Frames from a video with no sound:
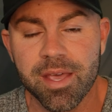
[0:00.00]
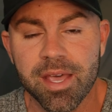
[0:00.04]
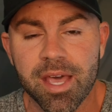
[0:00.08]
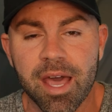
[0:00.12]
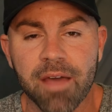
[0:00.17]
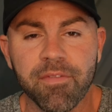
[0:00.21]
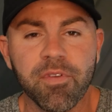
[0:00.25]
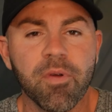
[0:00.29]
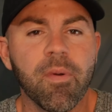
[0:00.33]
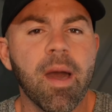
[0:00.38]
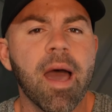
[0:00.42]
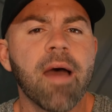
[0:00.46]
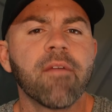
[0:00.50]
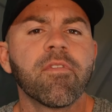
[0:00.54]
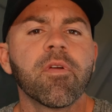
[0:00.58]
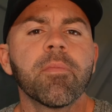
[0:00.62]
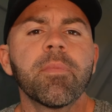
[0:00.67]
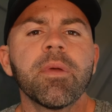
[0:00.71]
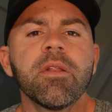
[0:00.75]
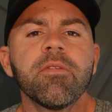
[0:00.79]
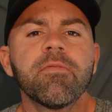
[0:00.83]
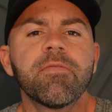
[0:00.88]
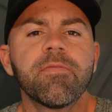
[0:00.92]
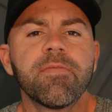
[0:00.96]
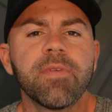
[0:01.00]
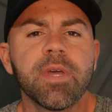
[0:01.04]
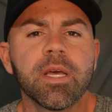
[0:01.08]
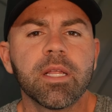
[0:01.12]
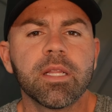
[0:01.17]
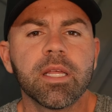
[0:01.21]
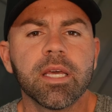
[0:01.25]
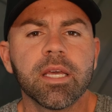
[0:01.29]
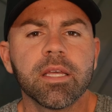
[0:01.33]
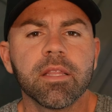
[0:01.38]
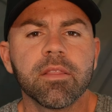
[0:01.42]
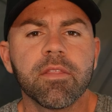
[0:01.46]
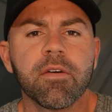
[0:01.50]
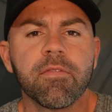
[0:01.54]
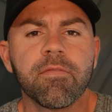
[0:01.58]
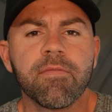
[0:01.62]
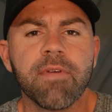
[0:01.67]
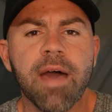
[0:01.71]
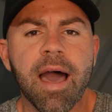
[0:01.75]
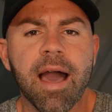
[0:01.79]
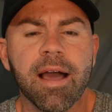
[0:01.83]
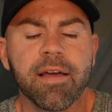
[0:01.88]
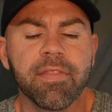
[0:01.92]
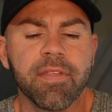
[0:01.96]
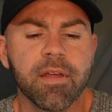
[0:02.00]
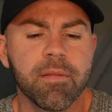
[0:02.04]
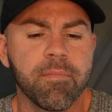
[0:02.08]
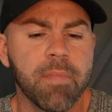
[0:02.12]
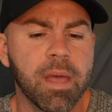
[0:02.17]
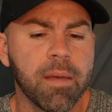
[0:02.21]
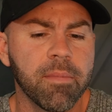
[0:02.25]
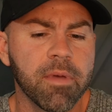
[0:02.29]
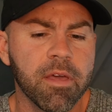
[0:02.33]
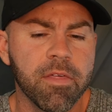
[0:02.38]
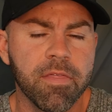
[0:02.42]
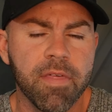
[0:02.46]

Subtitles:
have you ever been feeling the fact that maybe